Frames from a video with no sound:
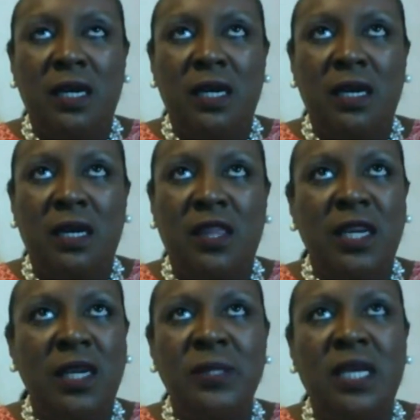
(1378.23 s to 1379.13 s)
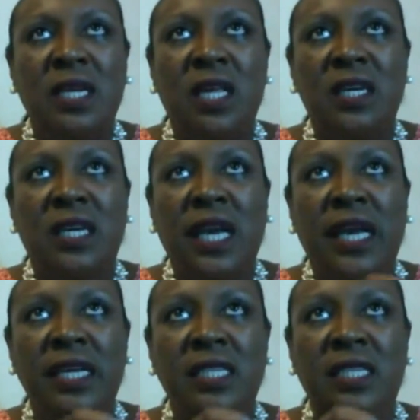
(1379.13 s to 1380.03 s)
I think there was another
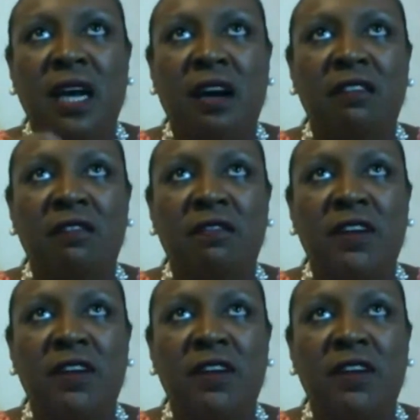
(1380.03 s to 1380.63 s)
case of